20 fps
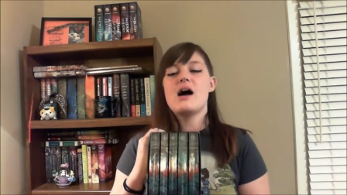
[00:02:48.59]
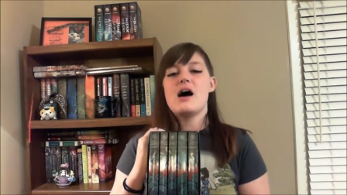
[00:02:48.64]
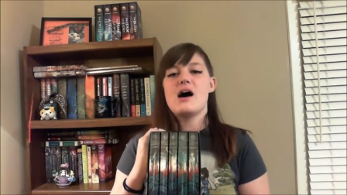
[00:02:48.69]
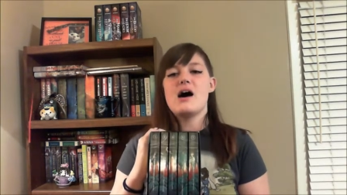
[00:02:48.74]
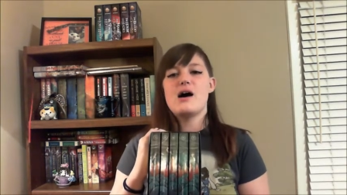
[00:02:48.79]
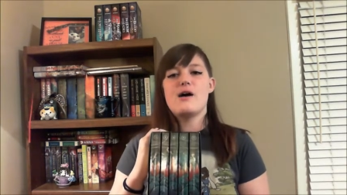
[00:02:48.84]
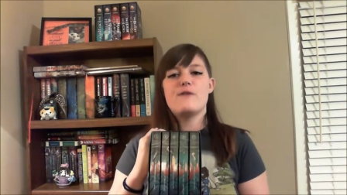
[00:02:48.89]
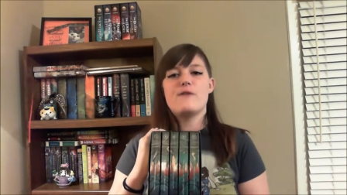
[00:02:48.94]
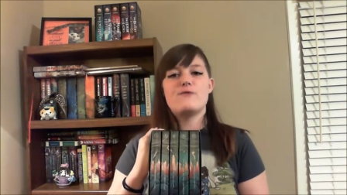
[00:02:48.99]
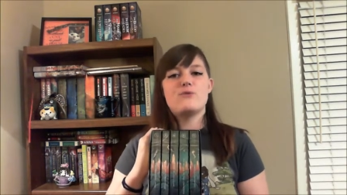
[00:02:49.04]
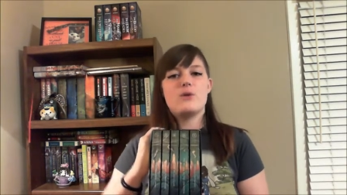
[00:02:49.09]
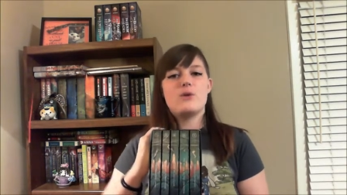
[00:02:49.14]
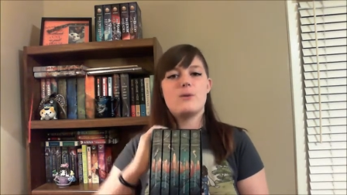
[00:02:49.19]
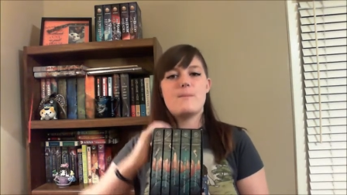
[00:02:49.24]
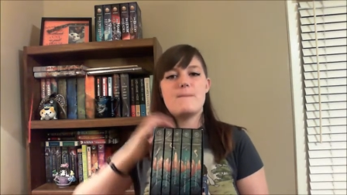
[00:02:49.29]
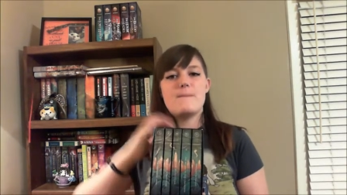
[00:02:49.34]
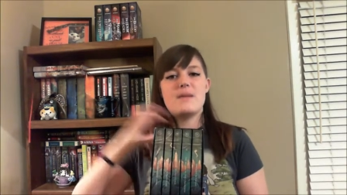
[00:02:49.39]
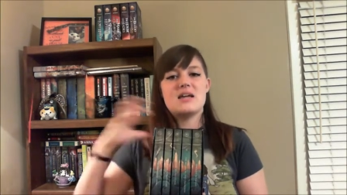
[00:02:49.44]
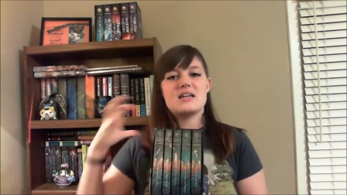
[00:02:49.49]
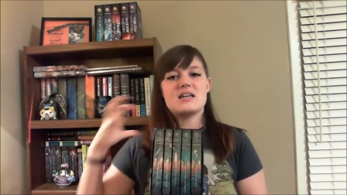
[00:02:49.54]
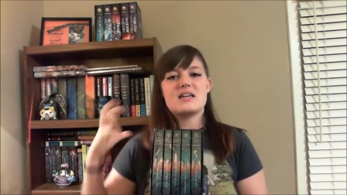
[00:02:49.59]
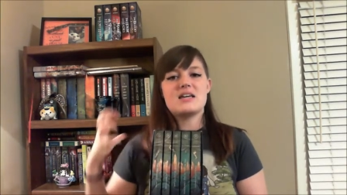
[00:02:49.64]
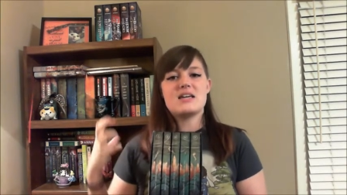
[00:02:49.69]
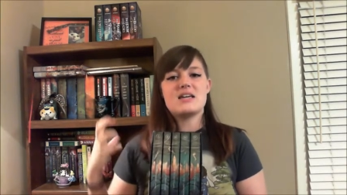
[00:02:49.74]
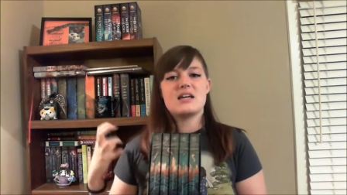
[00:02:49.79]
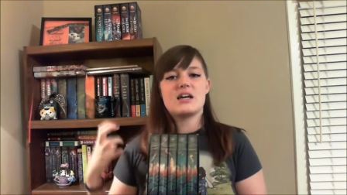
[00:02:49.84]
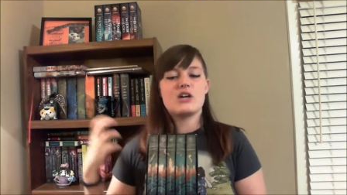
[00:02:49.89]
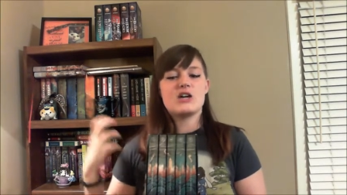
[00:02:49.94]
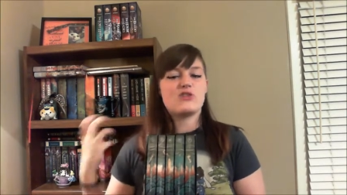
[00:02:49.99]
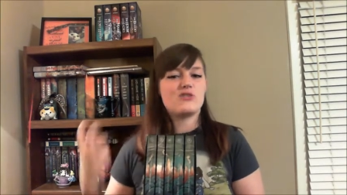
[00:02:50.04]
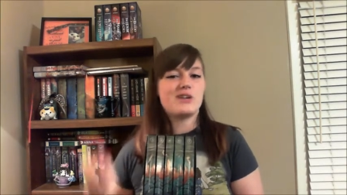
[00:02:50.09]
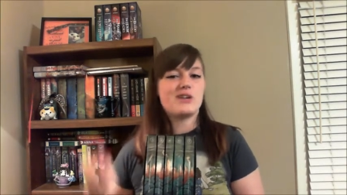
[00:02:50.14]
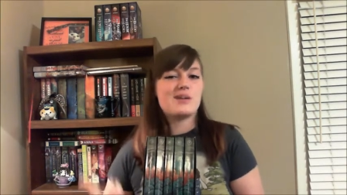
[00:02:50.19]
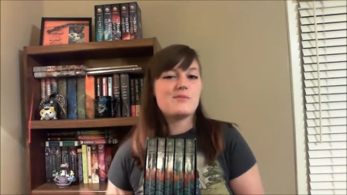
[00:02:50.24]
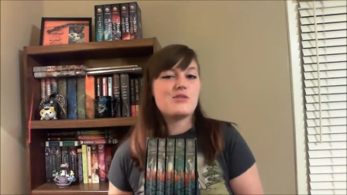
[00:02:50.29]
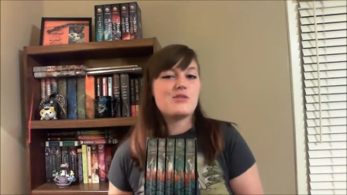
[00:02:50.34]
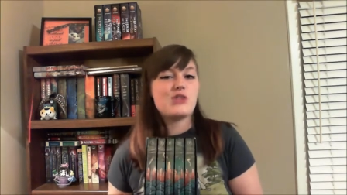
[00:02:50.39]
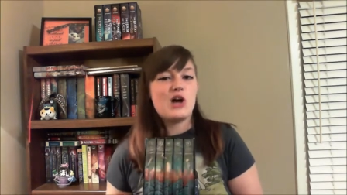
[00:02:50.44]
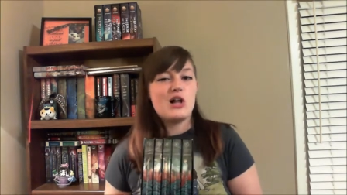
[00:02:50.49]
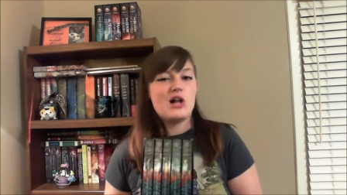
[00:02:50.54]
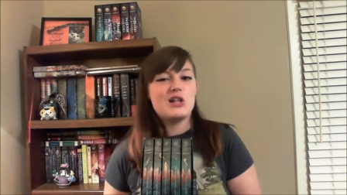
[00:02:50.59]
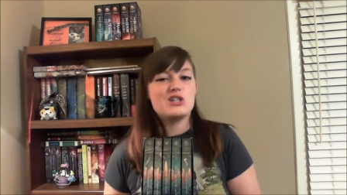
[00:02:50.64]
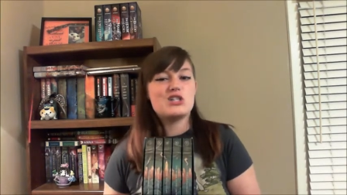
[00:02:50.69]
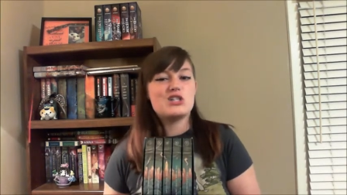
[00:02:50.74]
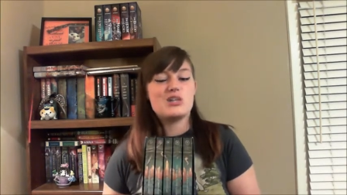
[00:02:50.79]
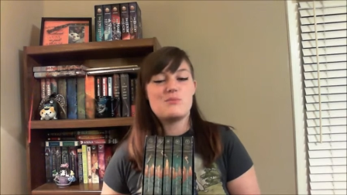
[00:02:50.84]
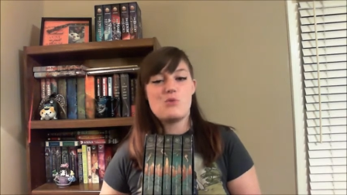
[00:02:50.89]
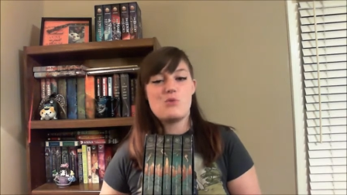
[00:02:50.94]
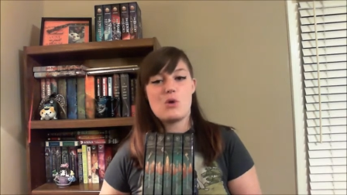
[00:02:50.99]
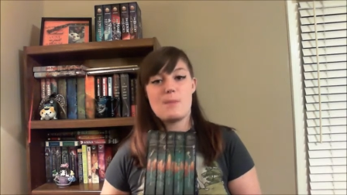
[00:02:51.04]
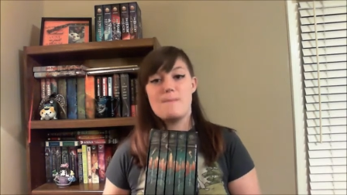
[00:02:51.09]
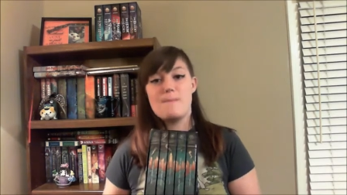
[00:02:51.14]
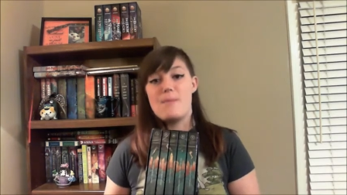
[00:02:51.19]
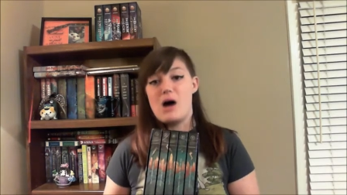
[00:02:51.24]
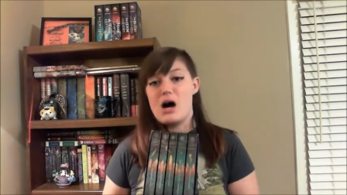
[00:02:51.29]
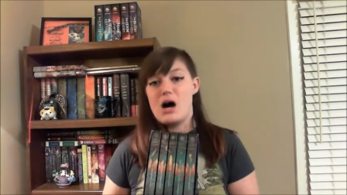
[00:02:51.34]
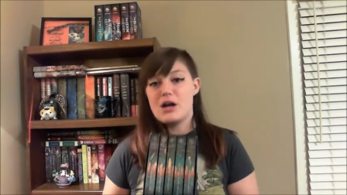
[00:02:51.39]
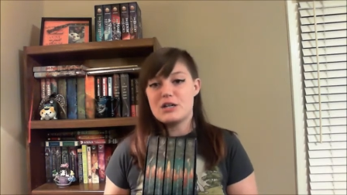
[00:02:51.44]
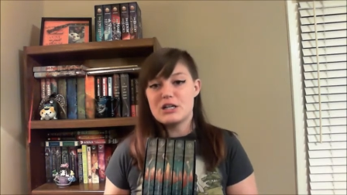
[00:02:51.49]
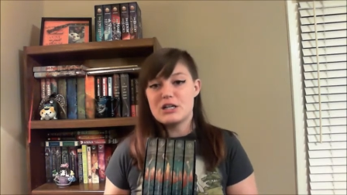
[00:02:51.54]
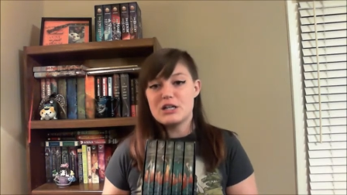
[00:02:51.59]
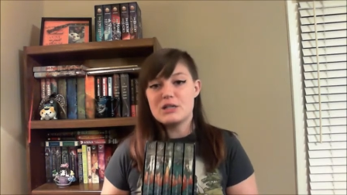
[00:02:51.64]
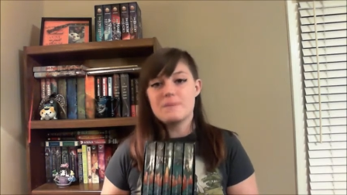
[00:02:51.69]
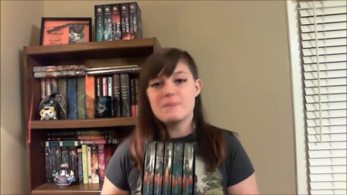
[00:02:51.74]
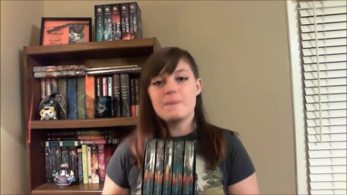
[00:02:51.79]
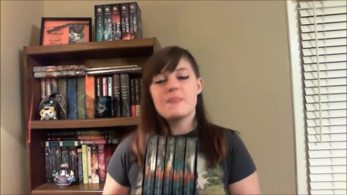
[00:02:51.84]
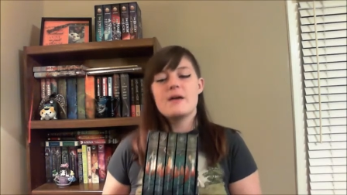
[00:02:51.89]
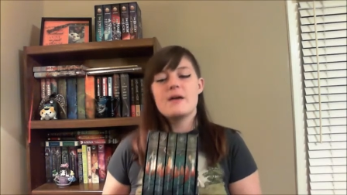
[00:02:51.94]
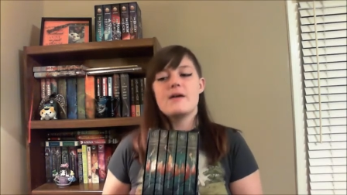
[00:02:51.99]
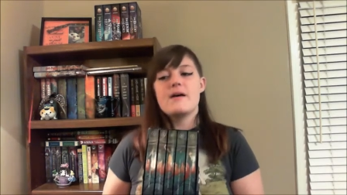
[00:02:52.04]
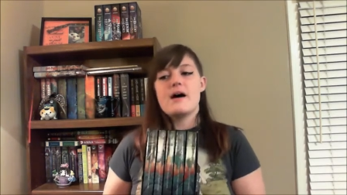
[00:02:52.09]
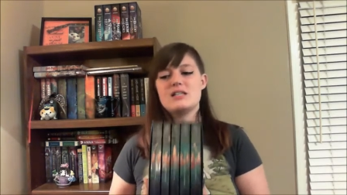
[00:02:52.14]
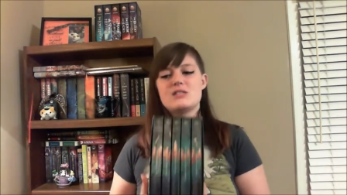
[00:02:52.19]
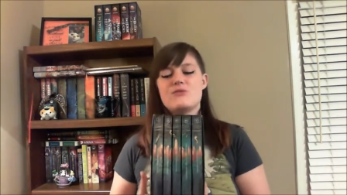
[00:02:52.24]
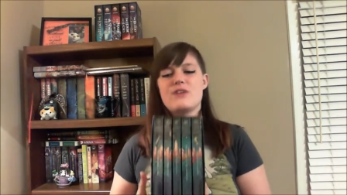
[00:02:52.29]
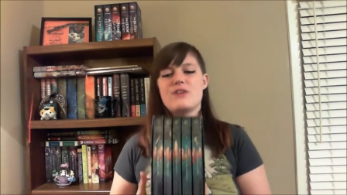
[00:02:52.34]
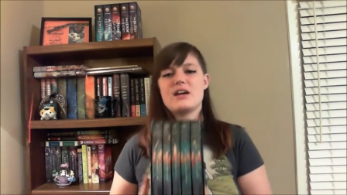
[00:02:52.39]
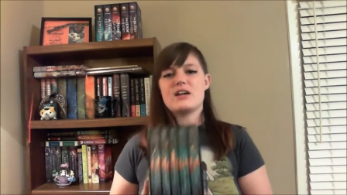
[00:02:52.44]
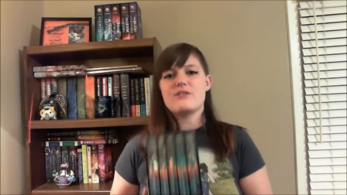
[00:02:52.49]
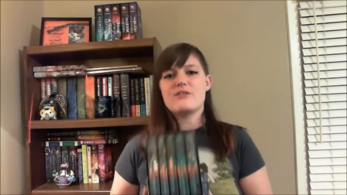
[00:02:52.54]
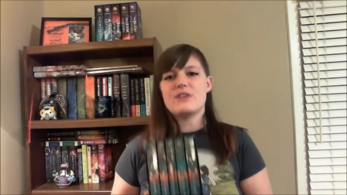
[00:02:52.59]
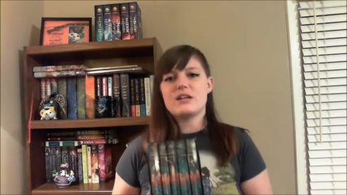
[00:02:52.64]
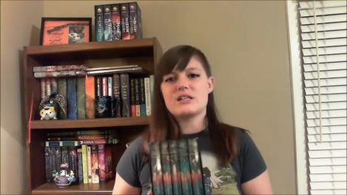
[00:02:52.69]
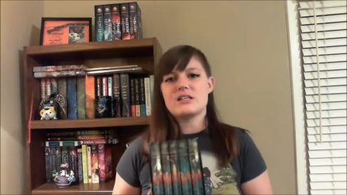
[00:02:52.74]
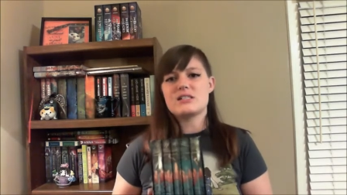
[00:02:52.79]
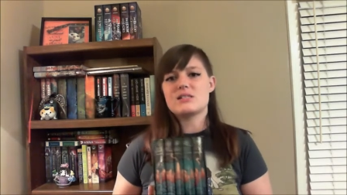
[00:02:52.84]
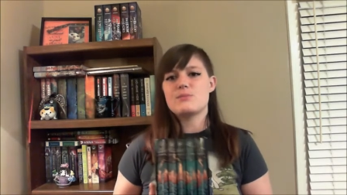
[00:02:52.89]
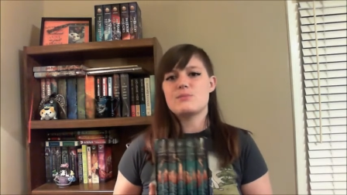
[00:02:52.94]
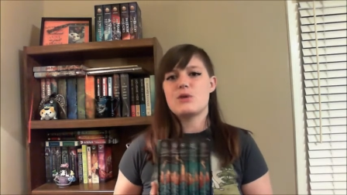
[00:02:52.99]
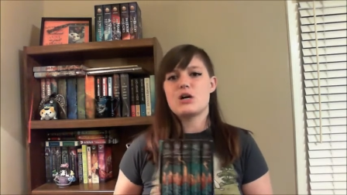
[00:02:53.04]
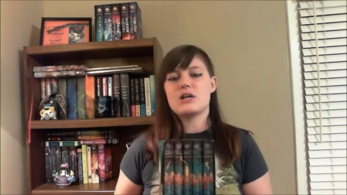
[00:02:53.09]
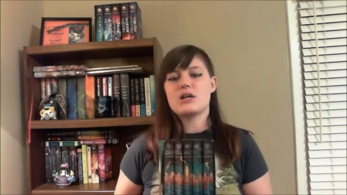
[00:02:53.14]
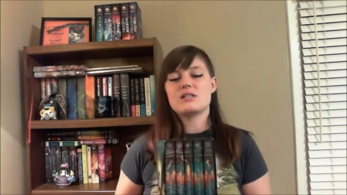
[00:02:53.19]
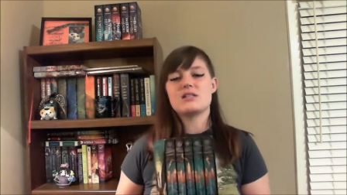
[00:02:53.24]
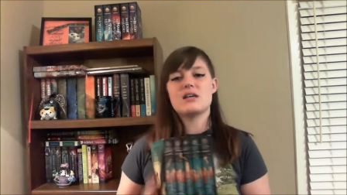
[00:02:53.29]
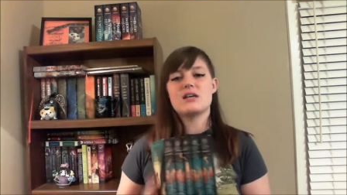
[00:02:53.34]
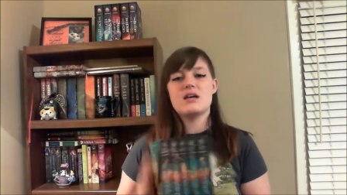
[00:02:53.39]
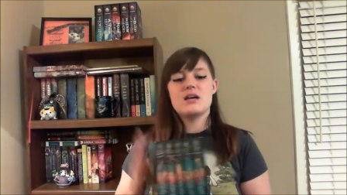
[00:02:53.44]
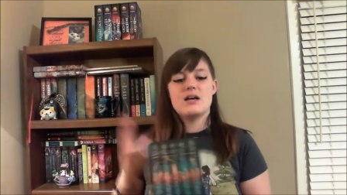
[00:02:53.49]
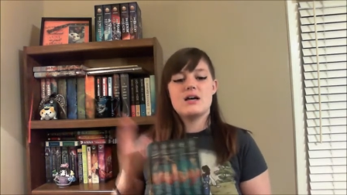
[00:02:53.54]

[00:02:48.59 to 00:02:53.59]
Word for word: of making Greek mythology more modern. It's very, very smart.